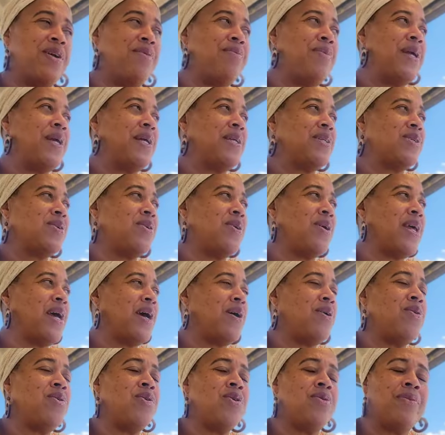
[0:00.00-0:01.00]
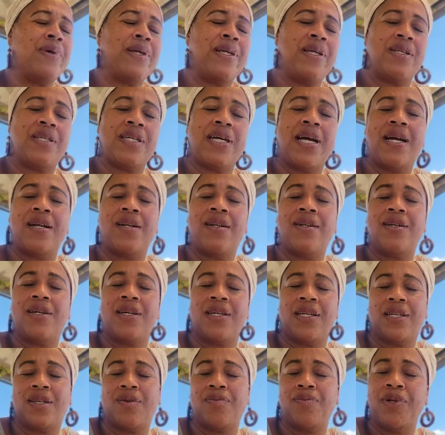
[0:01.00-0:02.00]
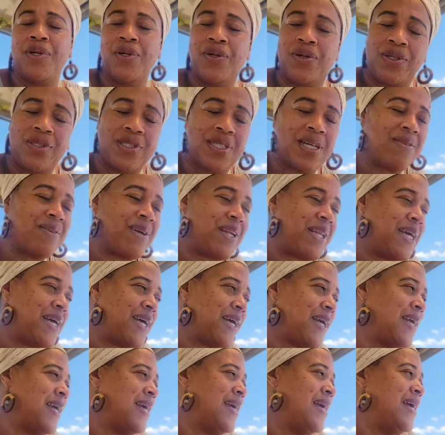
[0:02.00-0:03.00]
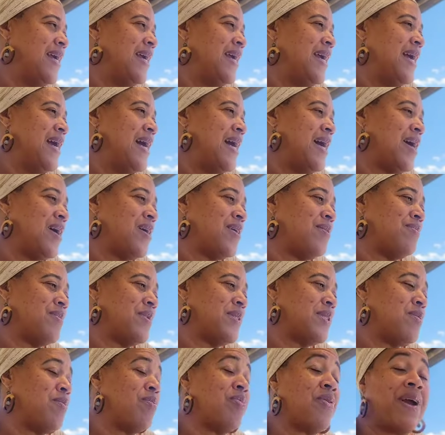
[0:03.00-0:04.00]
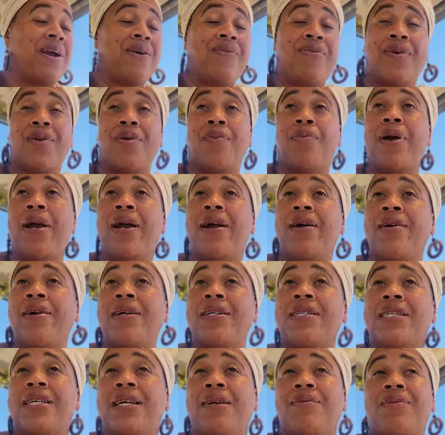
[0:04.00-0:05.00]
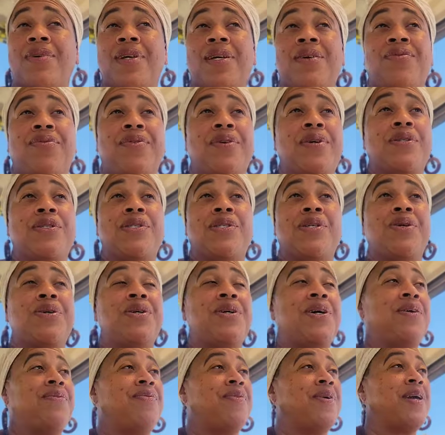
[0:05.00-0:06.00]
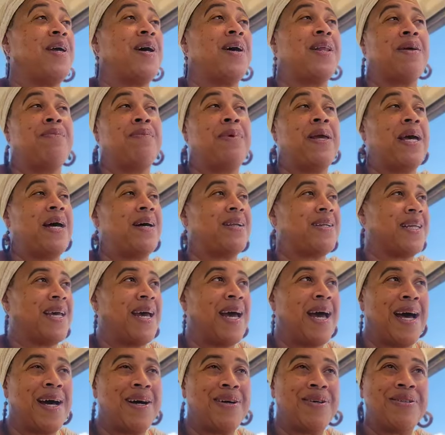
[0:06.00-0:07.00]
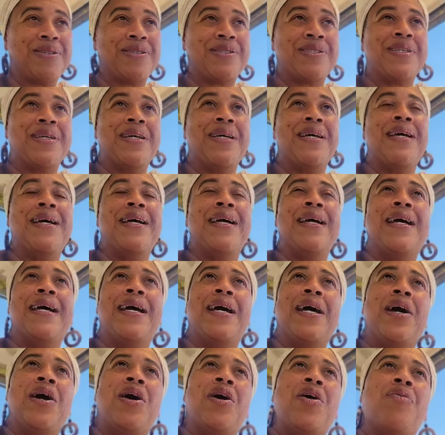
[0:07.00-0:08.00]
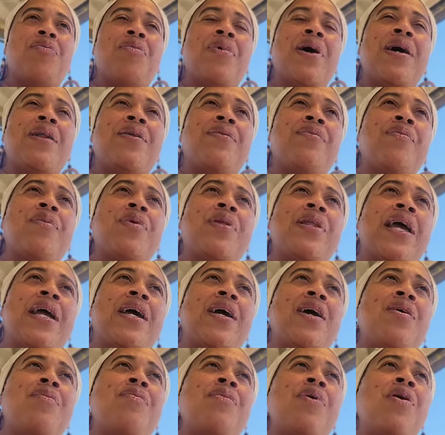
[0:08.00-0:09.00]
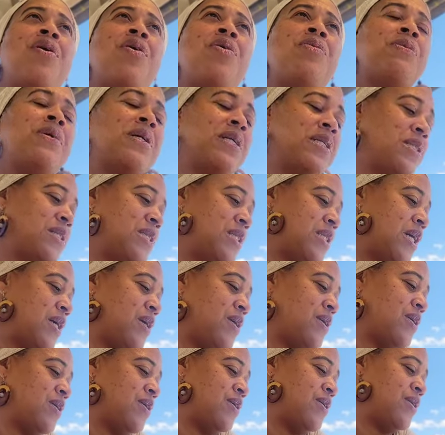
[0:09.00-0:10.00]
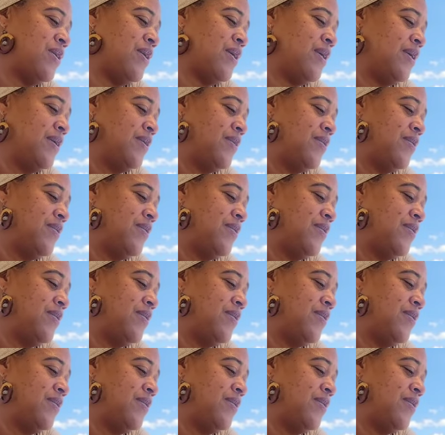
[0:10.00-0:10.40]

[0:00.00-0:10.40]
you're being taught at home and you're tired of looking at computers every day. It's a break for the parents. It feels so good for y'all to be out the house. Mm-hmm. But when they come home concerned,